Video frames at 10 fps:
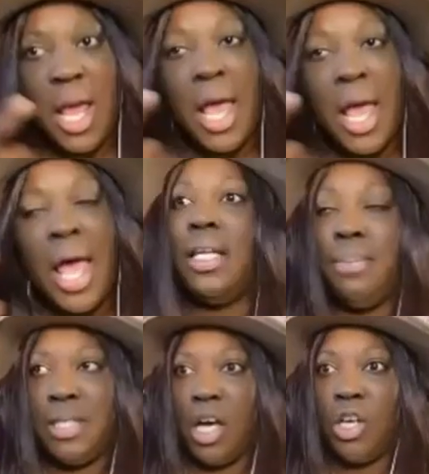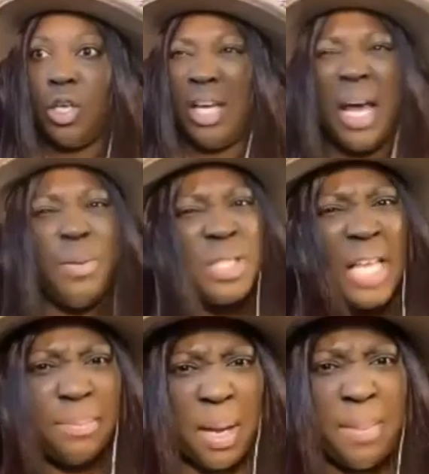And let me tell you, and that was
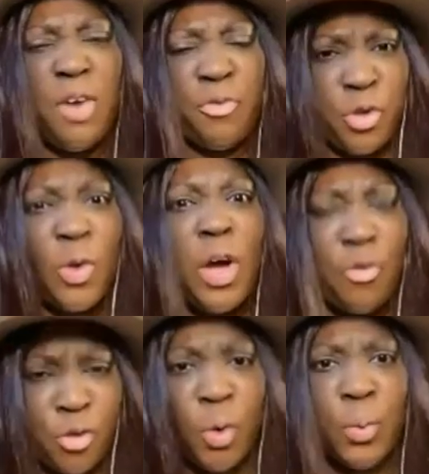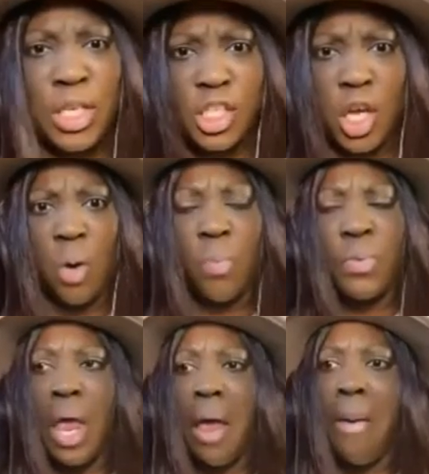like maybe a few weeks ago,
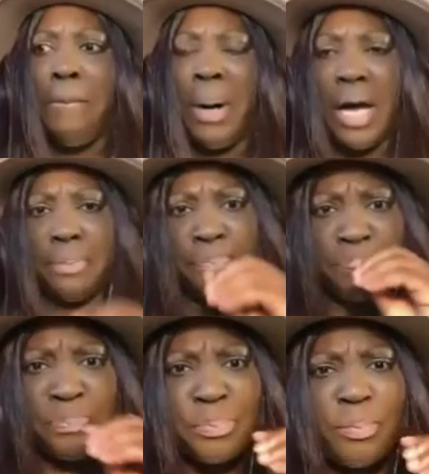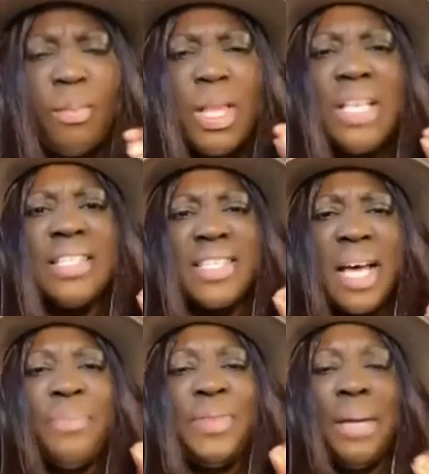but
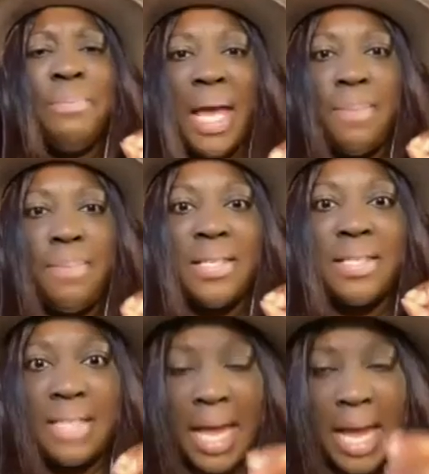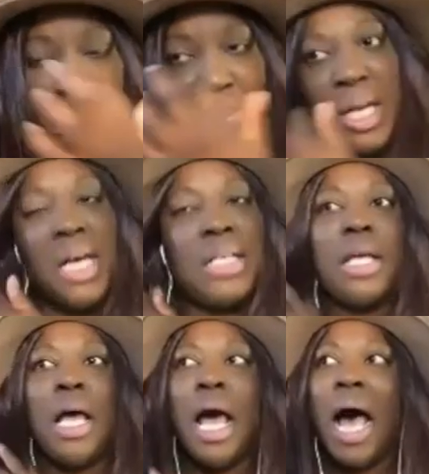something made me stay because
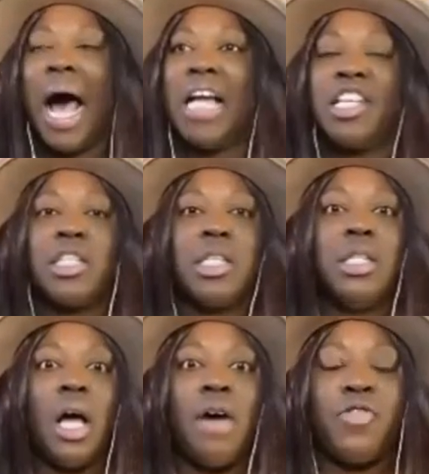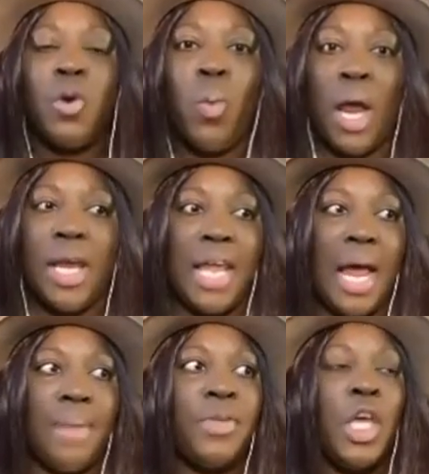I just love the way
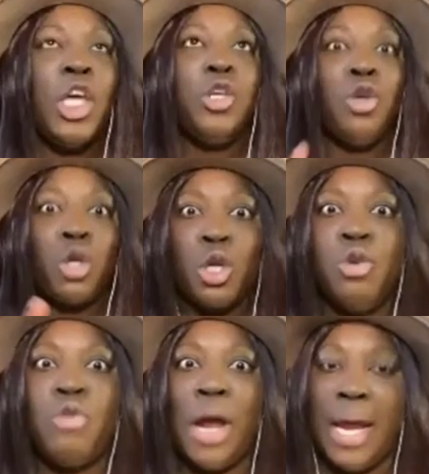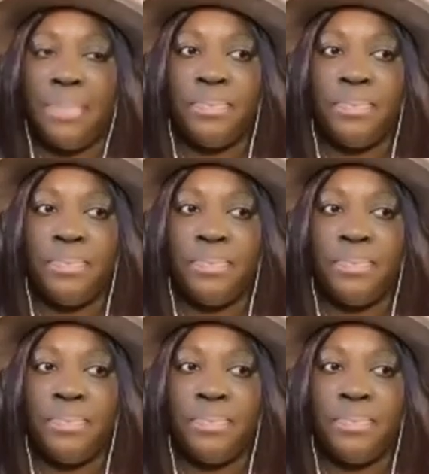that you curate